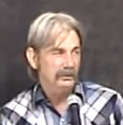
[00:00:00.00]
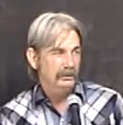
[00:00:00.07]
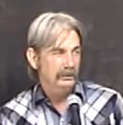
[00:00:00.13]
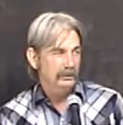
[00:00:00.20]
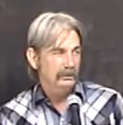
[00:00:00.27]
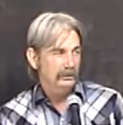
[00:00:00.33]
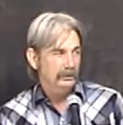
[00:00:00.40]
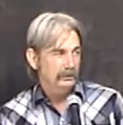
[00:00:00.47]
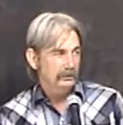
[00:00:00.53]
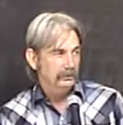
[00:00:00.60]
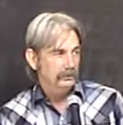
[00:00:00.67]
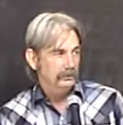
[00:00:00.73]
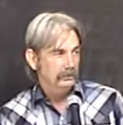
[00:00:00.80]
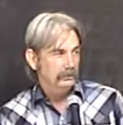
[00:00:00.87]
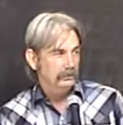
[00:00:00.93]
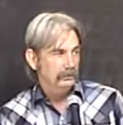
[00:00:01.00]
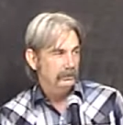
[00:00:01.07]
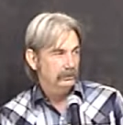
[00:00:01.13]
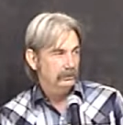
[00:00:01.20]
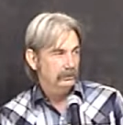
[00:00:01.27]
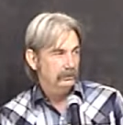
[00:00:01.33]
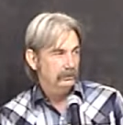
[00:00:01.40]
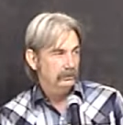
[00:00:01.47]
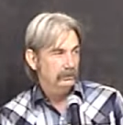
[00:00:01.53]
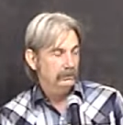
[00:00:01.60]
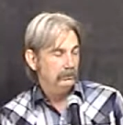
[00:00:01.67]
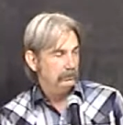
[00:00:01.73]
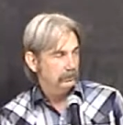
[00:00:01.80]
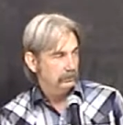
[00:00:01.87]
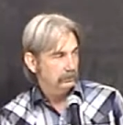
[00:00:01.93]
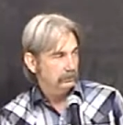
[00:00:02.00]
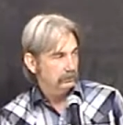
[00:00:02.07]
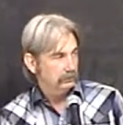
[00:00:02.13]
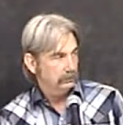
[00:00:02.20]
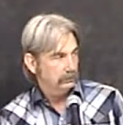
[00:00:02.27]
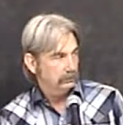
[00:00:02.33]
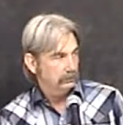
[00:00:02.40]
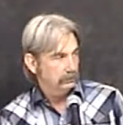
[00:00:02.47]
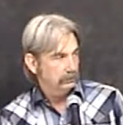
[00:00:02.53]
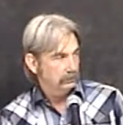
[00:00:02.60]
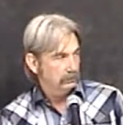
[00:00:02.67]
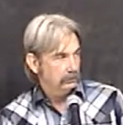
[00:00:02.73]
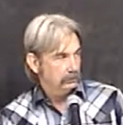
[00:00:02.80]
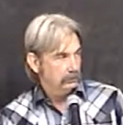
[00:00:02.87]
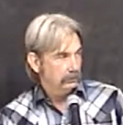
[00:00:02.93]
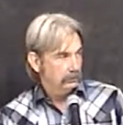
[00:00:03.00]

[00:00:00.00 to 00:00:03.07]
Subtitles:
(no one is talking)